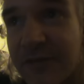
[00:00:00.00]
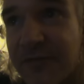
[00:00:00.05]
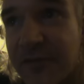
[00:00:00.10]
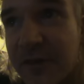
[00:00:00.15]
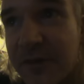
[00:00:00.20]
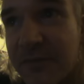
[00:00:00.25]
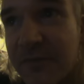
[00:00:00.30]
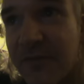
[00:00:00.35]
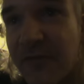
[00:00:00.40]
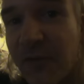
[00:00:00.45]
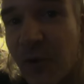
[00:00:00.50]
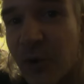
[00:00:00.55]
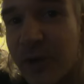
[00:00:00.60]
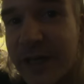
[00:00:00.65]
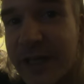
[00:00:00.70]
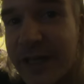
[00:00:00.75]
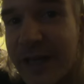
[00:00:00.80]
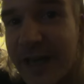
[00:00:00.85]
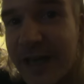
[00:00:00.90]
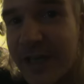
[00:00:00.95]
from
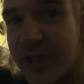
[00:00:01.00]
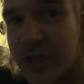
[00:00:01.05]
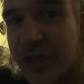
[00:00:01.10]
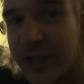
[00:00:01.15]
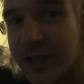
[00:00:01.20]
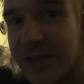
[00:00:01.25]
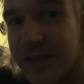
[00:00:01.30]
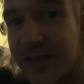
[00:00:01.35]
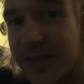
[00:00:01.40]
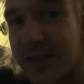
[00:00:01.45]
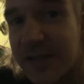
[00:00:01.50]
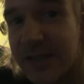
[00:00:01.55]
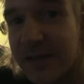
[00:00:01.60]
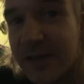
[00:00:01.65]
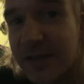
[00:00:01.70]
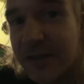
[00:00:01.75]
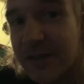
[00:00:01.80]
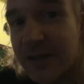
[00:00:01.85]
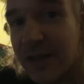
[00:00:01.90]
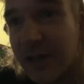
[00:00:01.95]
foreign nations,
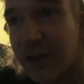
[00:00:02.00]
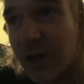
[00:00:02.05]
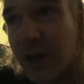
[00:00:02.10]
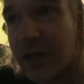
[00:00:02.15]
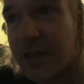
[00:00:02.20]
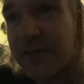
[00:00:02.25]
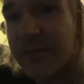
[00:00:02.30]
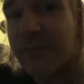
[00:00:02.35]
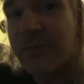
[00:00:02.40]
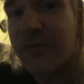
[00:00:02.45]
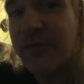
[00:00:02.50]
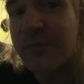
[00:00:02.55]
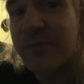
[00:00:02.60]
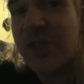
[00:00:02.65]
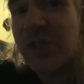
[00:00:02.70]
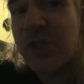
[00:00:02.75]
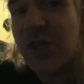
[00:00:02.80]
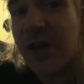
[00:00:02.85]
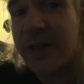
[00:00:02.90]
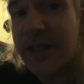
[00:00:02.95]
a lot of them from
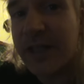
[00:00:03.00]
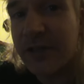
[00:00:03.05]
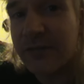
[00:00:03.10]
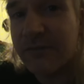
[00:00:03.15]
Saudi